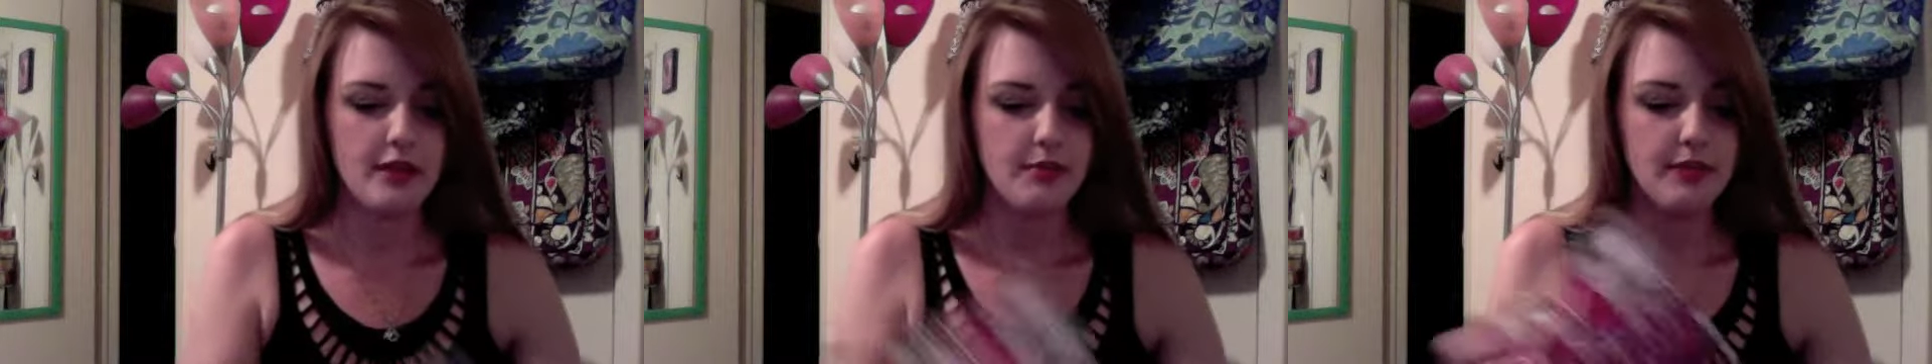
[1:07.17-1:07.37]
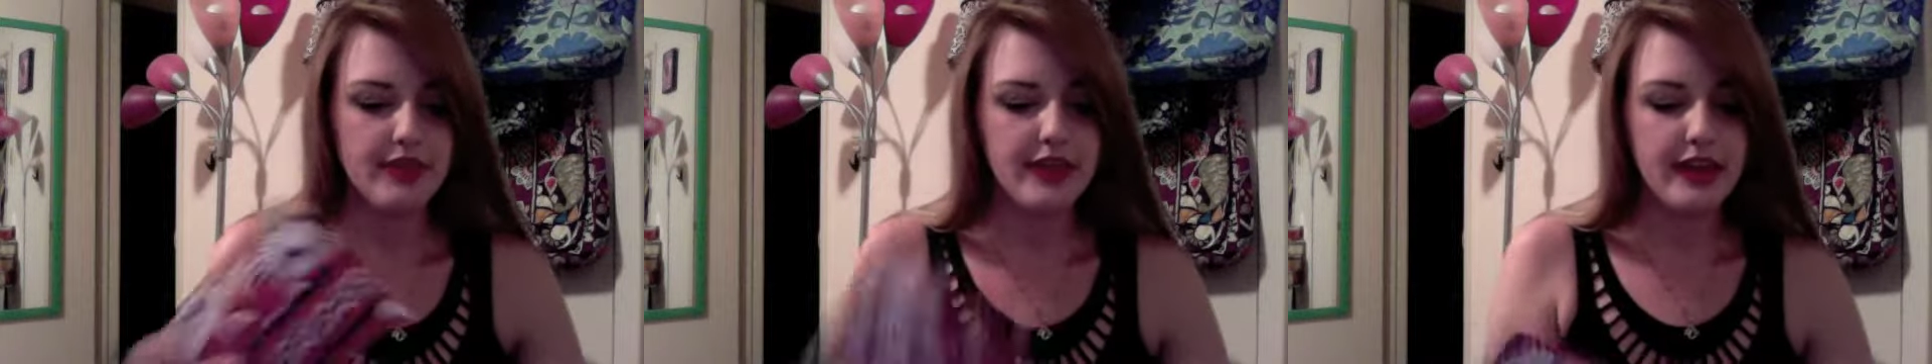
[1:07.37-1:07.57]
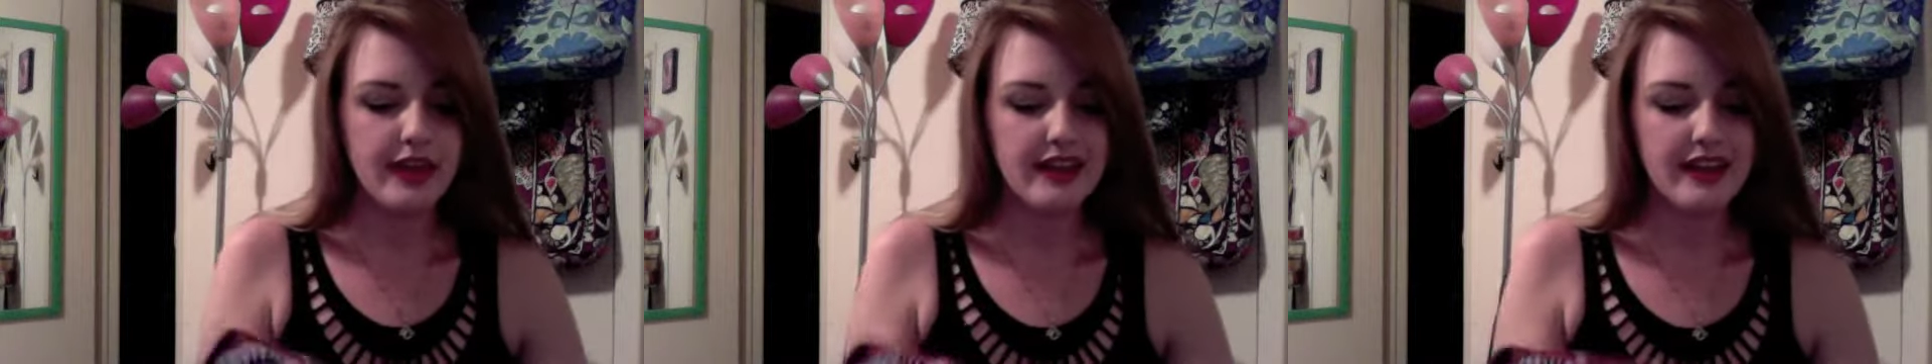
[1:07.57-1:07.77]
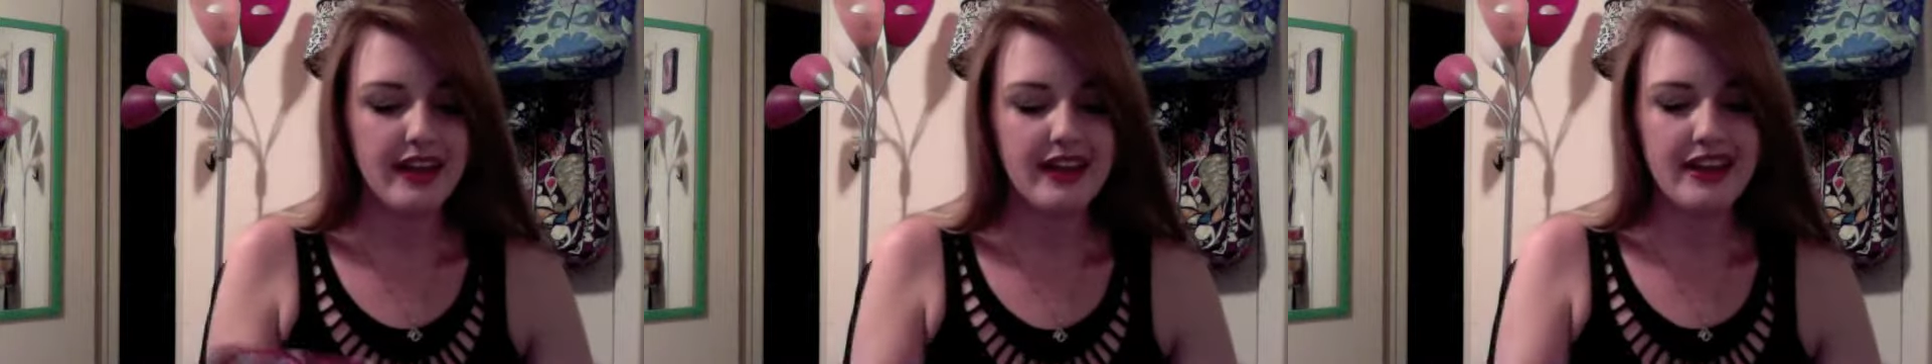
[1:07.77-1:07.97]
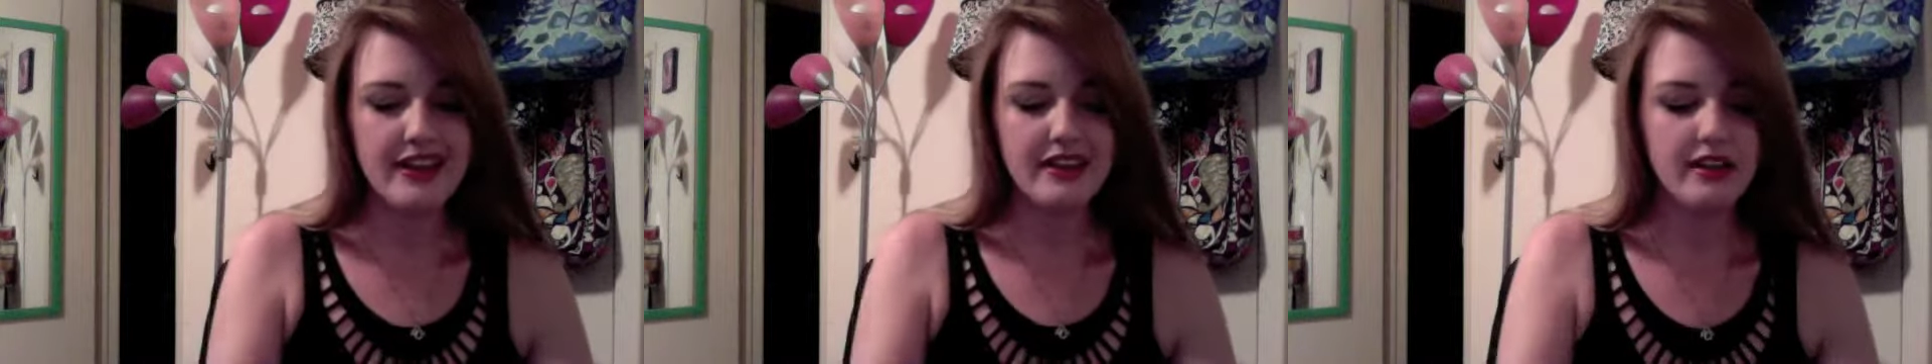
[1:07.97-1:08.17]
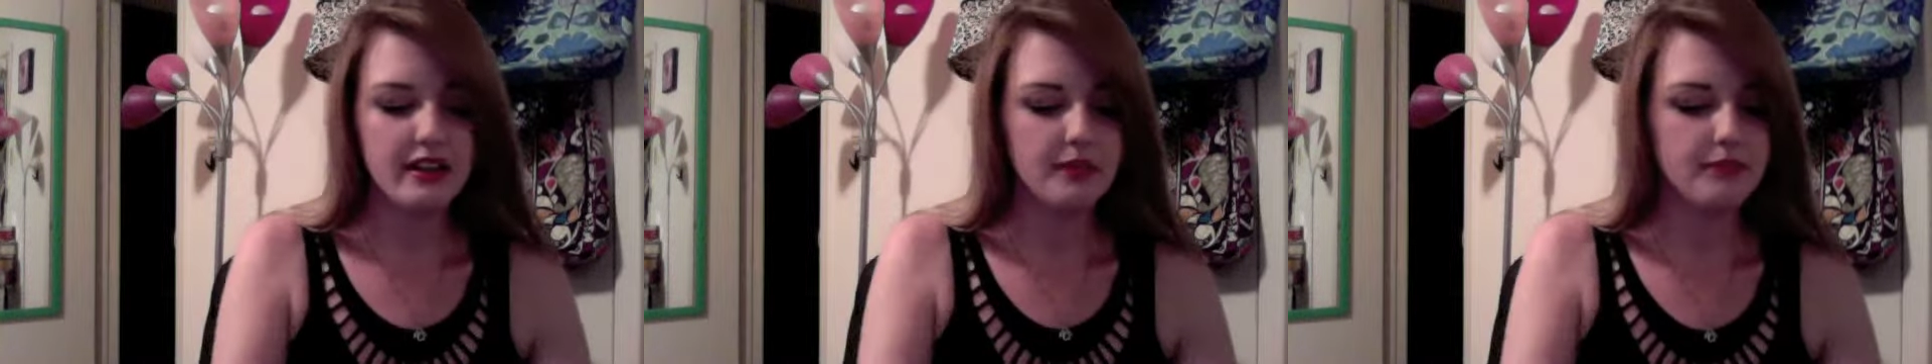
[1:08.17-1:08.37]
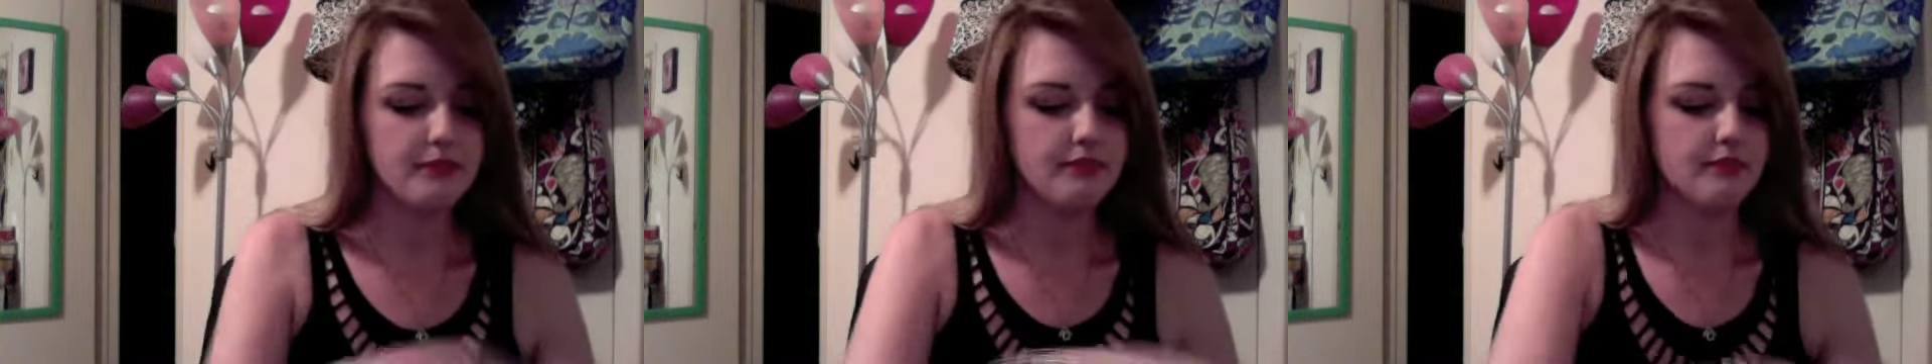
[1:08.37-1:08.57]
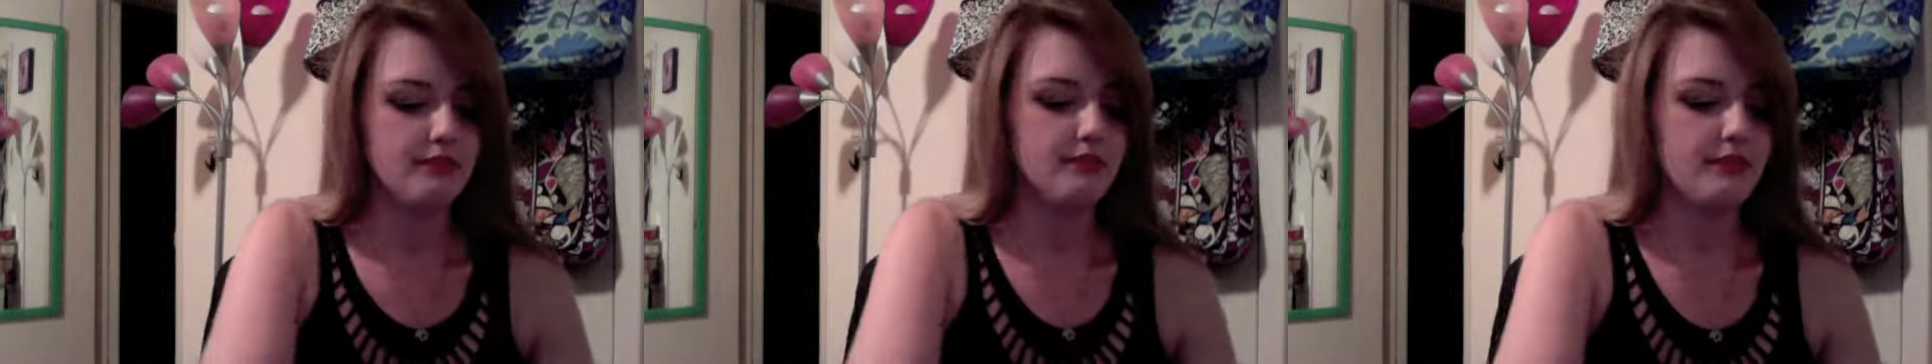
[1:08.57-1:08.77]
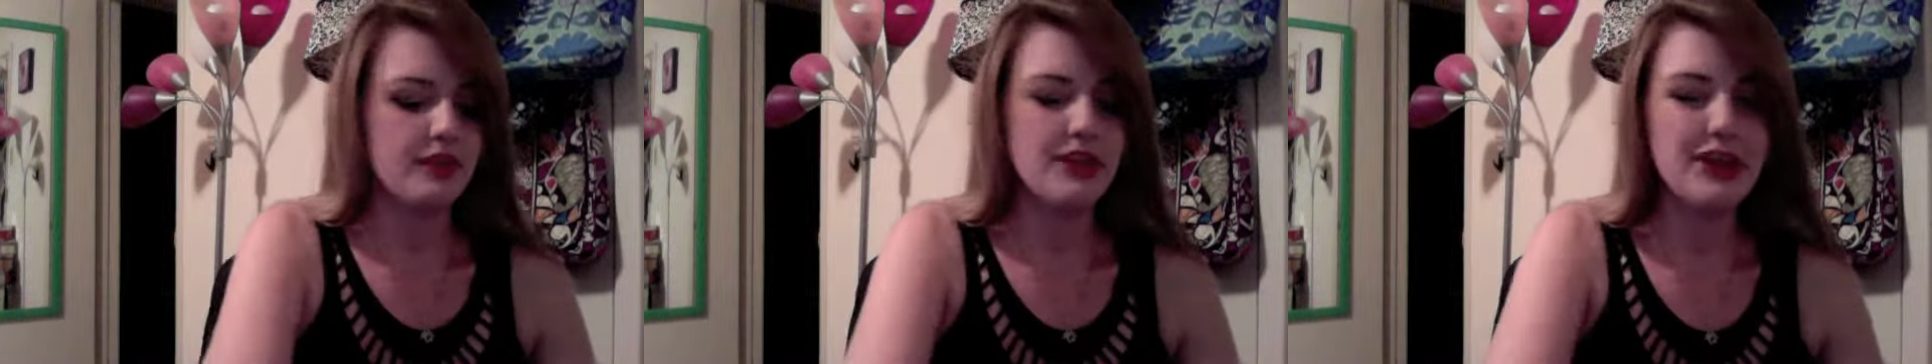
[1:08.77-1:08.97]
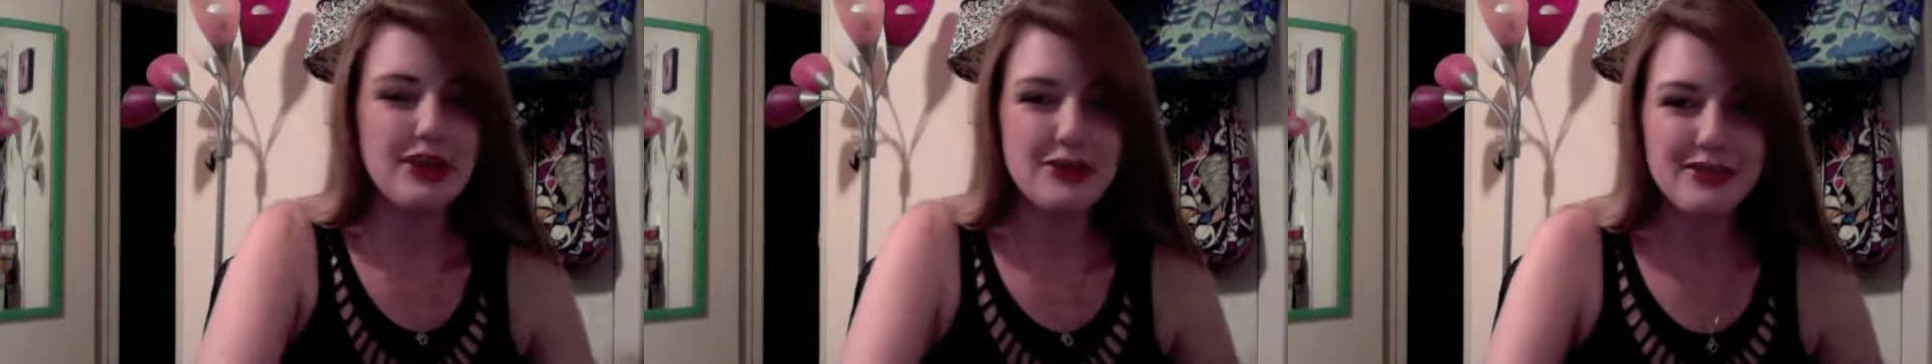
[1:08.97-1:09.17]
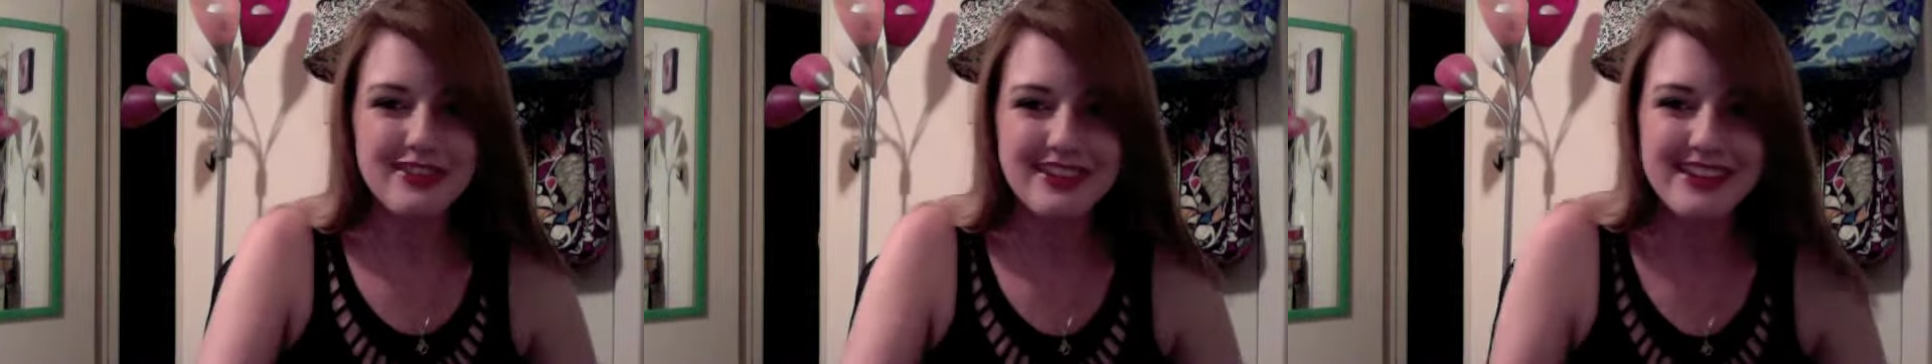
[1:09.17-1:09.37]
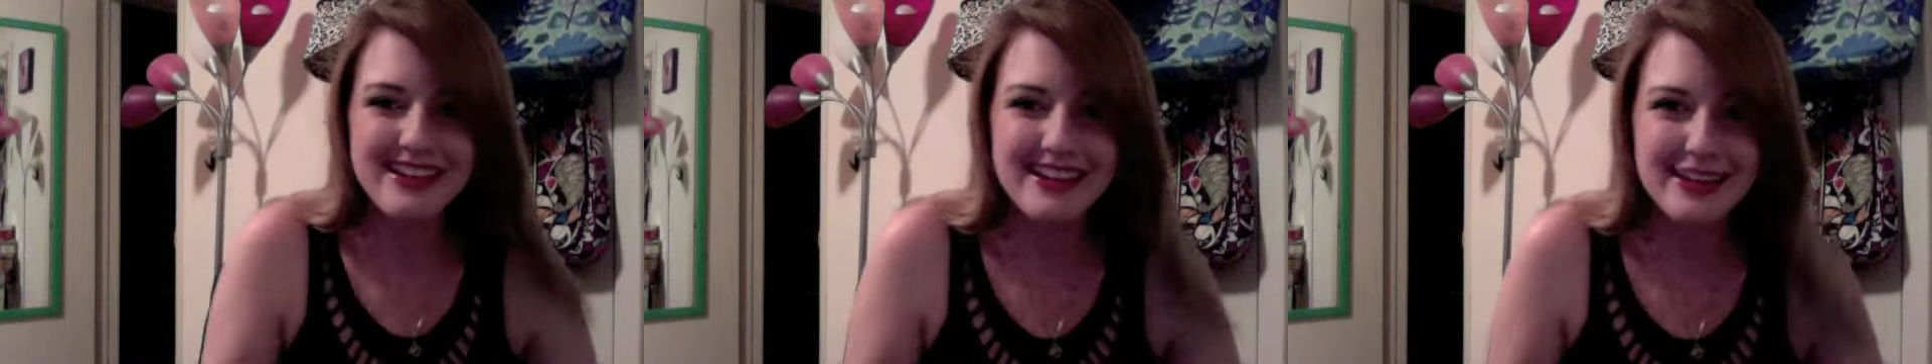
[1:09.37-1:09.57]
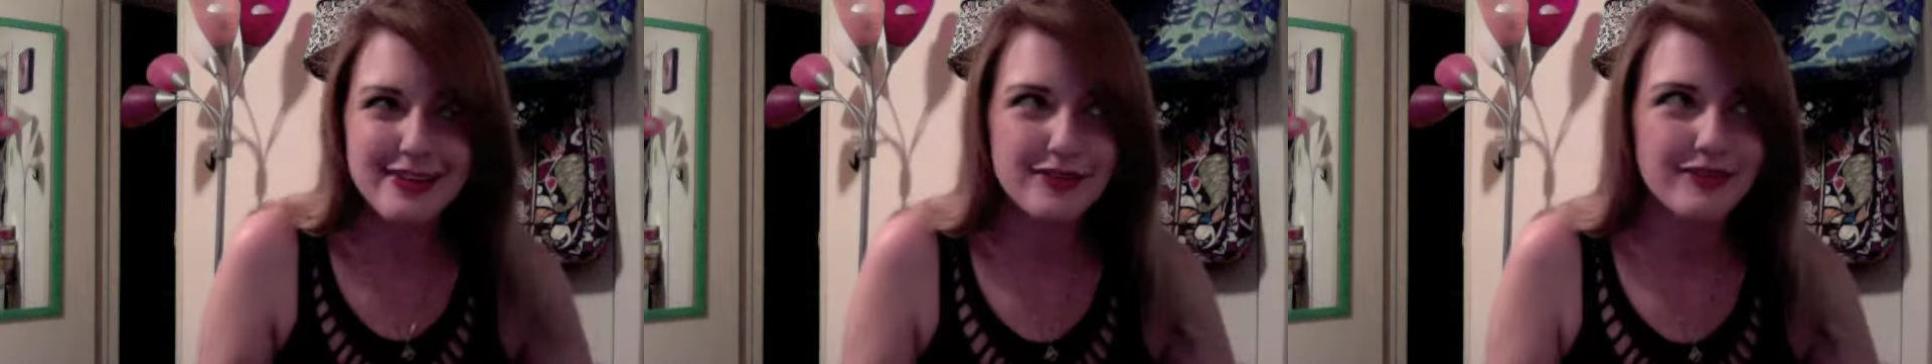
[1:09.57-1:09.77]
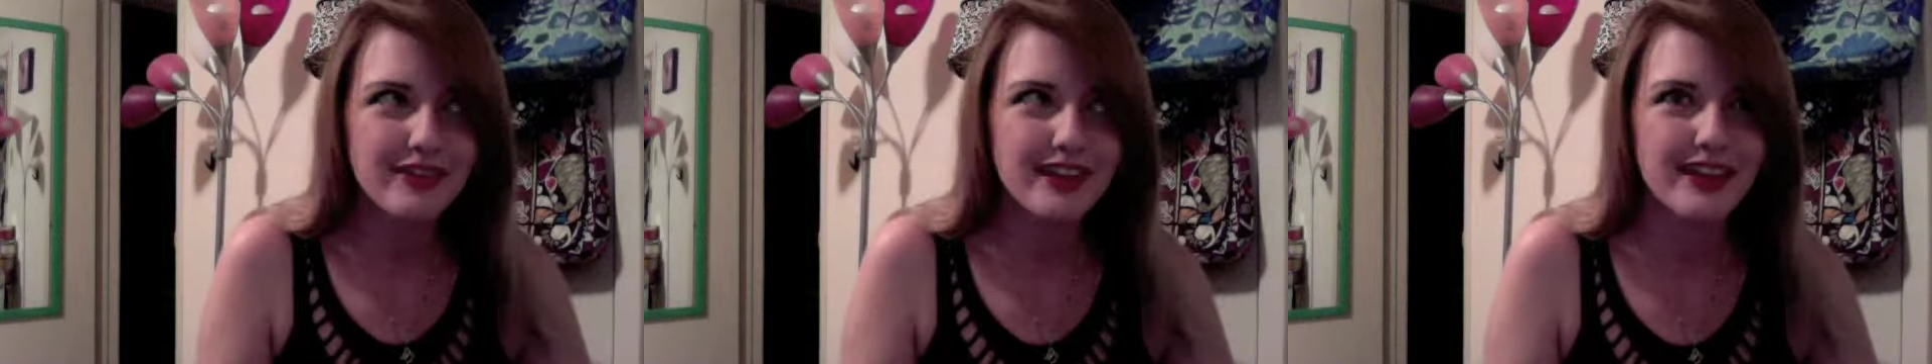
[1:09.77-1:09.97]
then I ended up using it